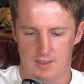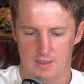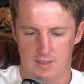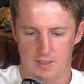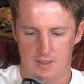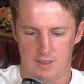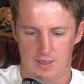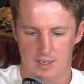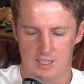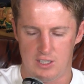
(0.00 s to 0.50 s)

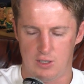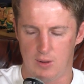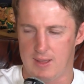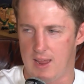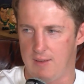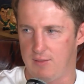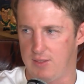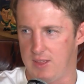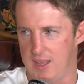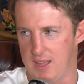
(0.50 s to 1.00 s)
he's
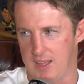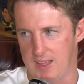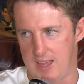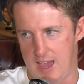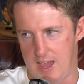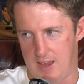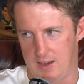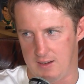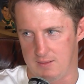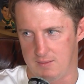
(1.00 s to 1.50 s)
doing everything he
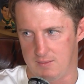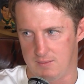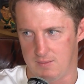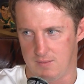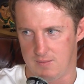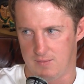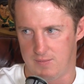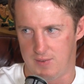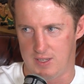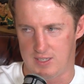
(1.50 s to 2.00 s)
can
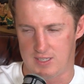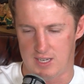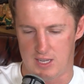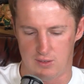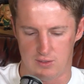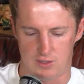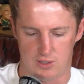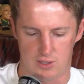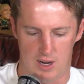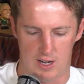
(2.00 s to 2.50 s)
for this
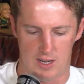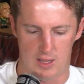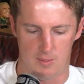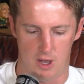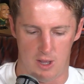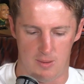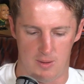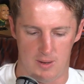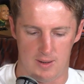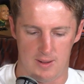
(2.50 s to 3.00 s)
Eels side at the
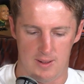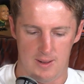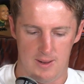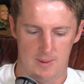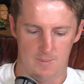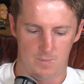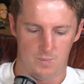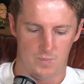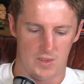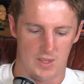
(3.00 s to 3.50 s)
moment.
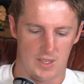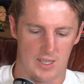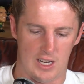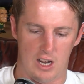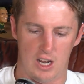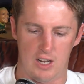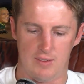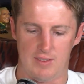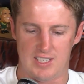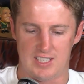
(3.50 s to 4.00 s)
Get
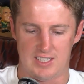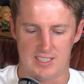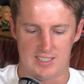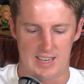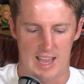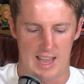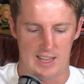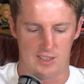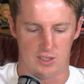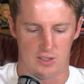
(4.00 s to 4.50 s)
a load of his
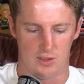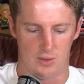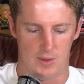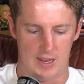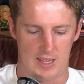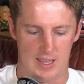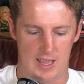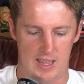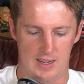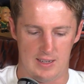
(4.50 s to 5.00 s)
stats on the
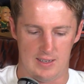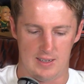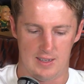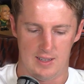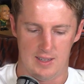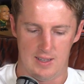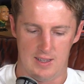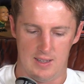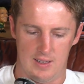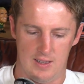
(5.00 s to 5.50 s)
weekend
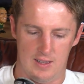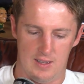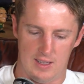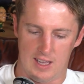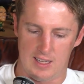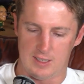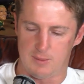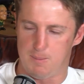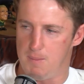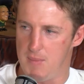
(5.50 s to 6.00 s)

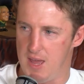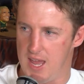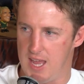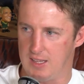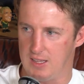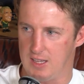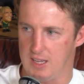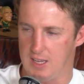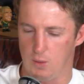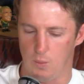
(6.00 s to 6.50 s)
against
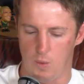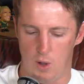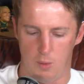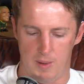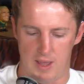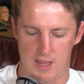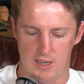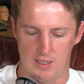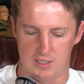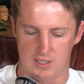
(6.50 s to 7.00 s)
Manly in a
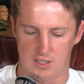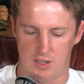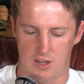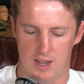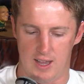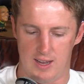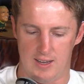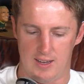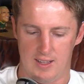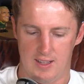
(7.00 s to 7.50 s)
well-beaten
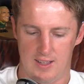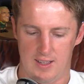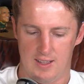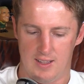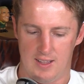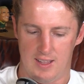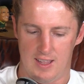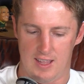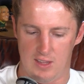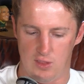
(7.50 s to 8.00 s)
side
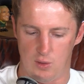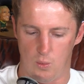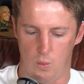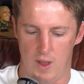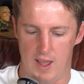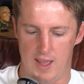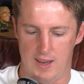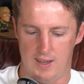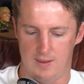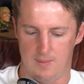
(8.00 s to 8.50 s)
in the
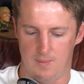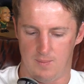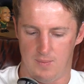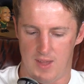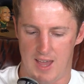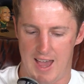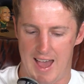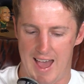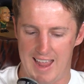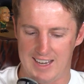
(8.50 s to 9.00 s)
wet.
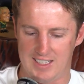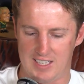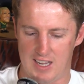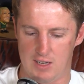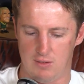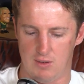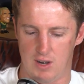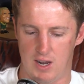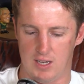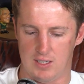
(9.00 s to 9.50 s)

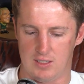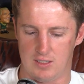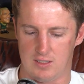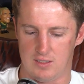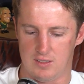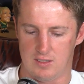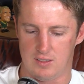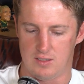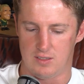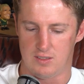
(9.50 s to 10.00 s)
18
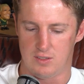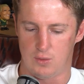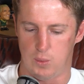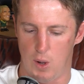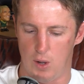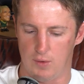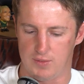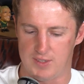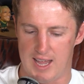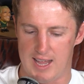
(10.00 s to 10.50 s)
runs,
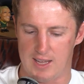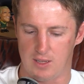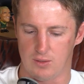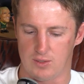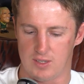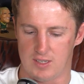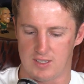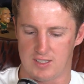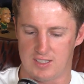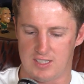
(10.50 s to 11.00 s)
12
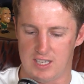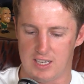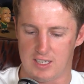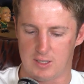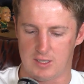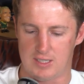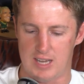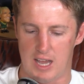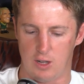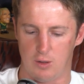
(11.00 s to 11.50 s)
tackles,
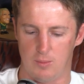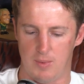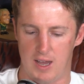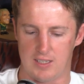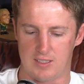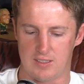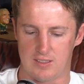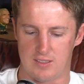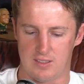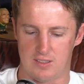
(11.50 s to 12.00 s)
6 tackle
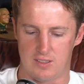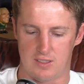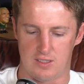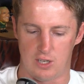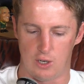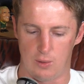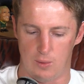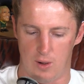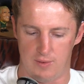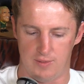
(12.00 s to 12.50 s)
busts,
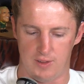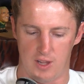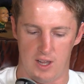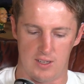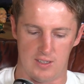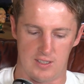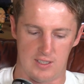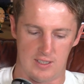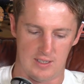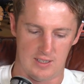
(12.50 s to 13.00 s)
2
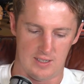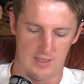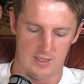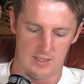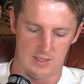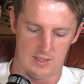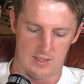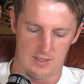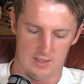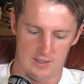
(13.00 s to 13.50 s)
offloads.
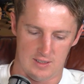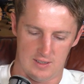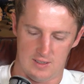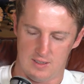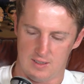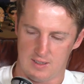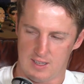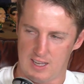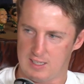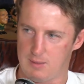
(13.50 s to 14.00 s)

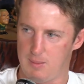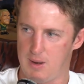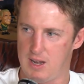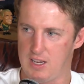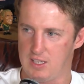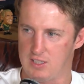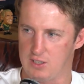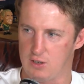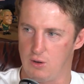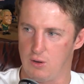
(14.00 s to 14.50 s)
Guess how many
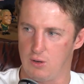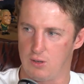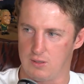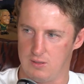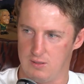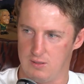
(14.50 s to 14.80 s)
he scored?